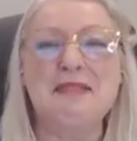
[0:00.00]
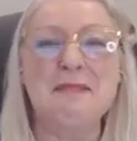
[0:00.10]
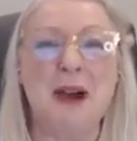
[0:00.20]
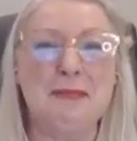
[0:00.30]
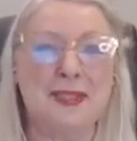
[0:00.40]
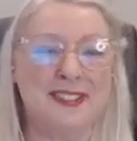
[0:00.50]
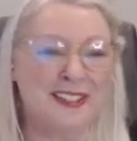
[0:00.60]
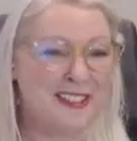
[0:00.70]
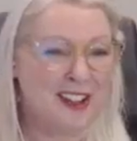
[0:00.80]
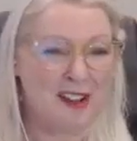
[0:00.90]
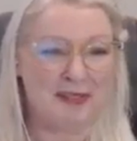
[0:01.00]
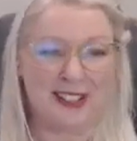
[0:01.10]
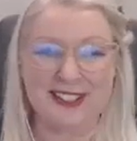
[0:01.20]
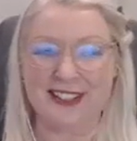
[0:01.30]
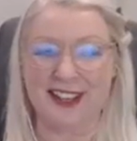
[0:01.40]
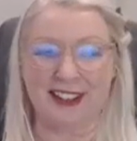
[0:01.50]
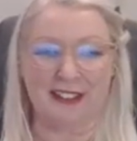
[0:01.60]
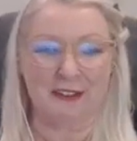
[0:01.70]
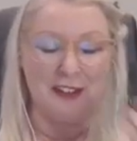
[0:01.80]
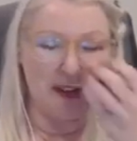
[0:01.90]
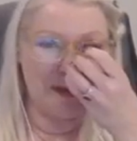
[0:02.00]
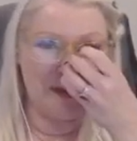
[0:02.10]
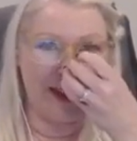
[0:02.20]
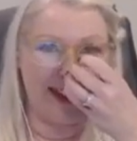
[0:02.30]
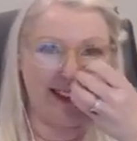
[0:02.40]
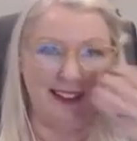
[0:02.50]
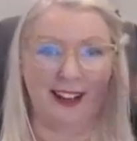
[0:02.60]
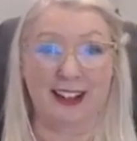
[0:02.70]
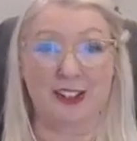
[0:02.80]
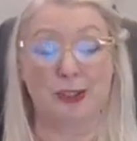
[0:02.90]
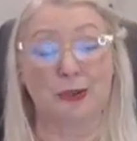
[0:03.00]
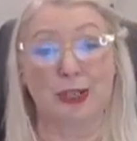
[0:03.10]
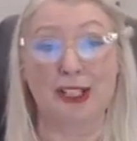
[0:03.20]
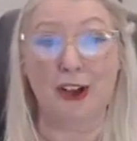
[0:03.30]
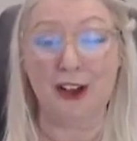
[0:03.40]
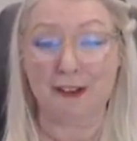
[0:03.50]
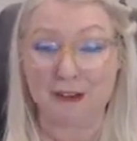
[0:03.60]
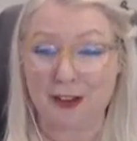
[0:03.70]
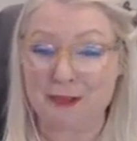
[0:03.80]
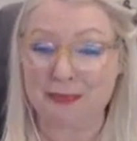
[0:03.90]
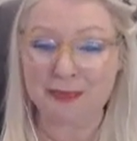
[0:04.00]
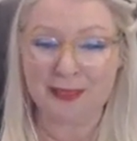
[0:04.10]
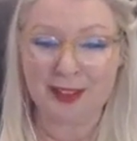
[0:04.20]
Pop those in the comments. I love them and I do read all of them.